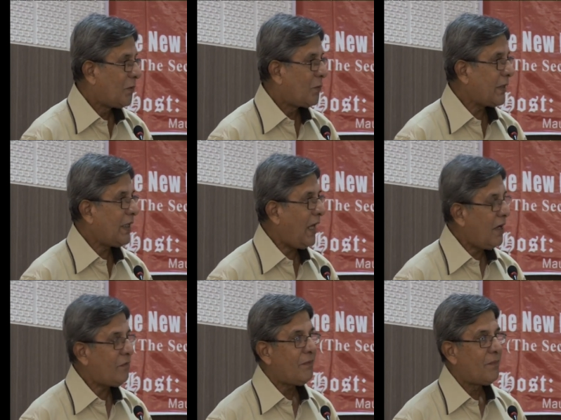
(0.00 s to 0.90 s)
we
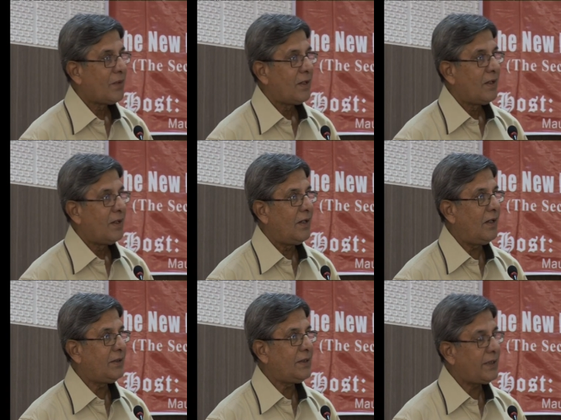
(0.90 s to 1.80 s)
have
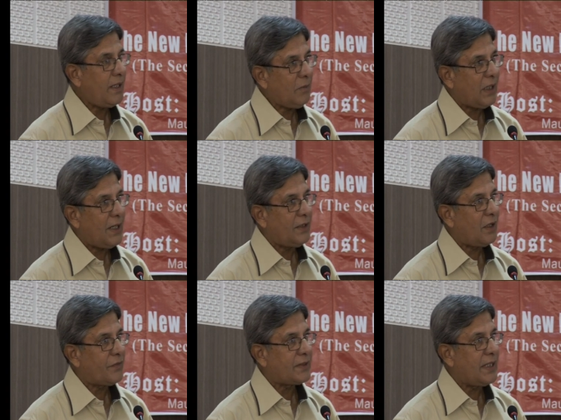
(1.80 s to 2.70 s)
uh, the same kind
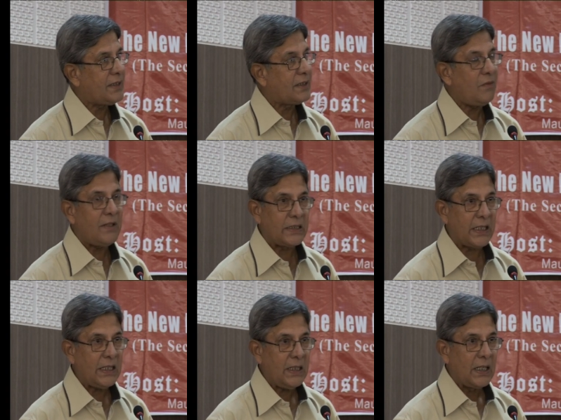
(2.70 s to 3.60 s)
of
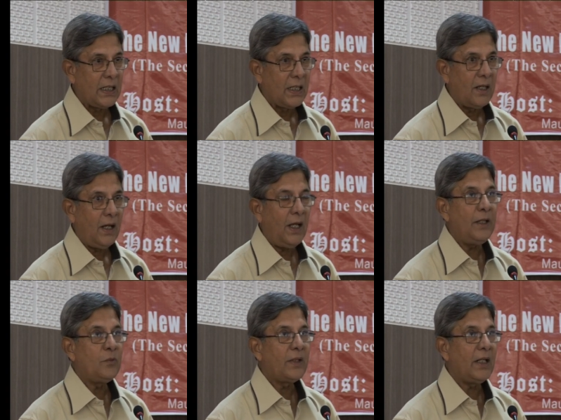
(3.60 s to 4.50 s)
sensitivity
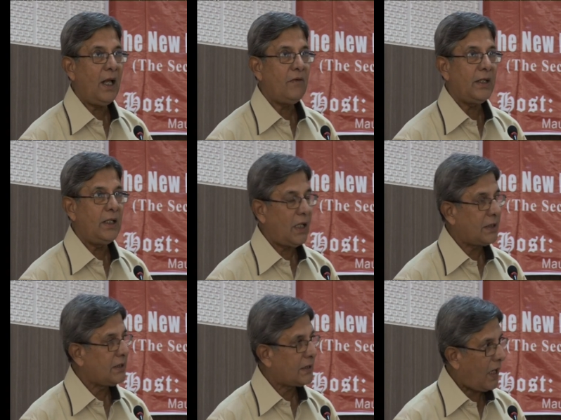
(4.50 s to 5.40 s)
and we have a
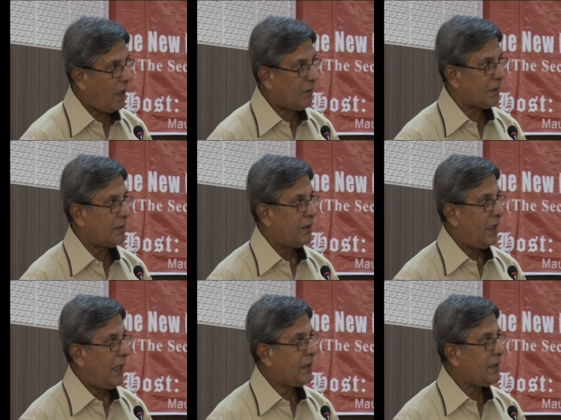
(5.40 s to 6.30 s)
lot in common.
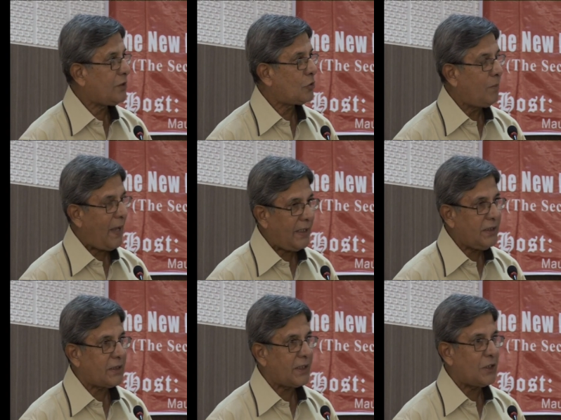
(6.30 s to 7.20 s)
At least
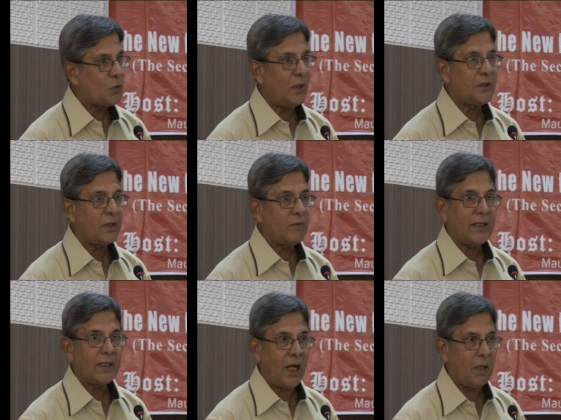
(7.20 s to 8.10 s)
humanity is one thing
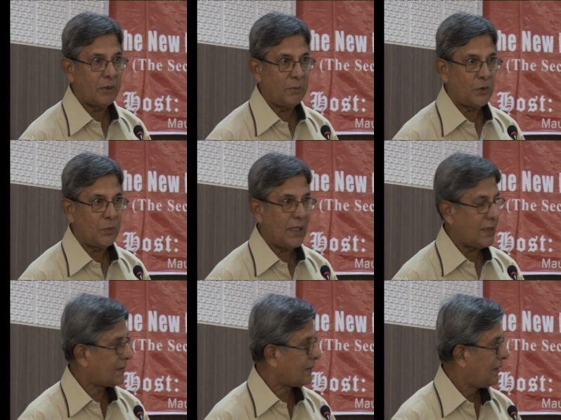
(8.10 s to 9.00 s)
very common between
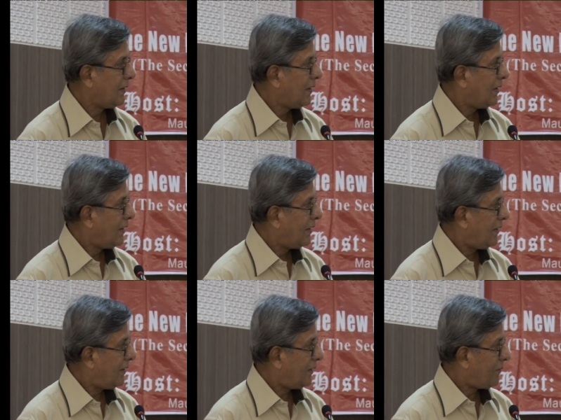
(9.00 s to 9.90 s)
us.
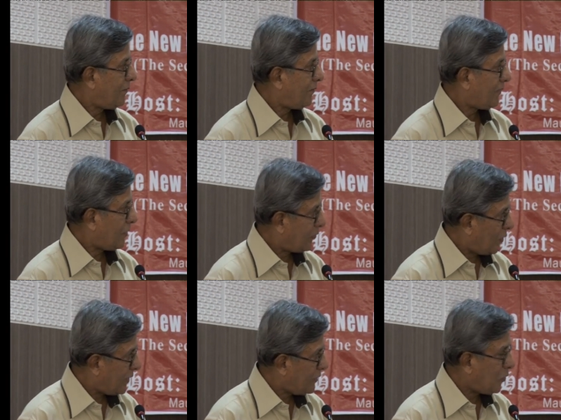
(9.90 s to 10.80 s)
Um, the
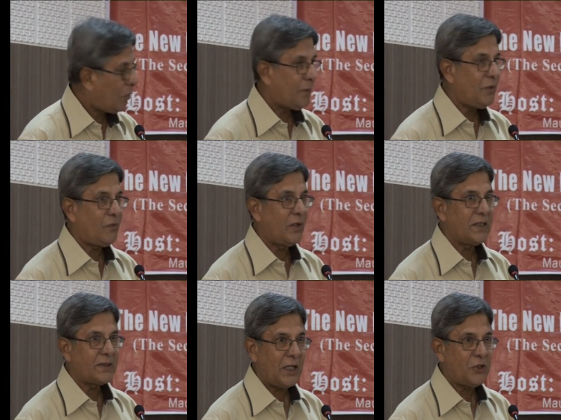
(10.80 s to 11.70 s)
floor is open for
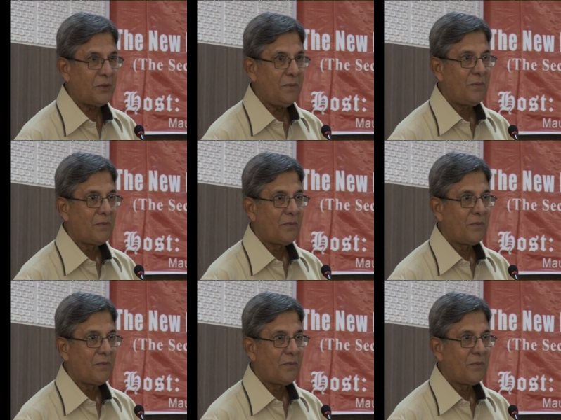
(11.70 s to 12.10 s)
discussion.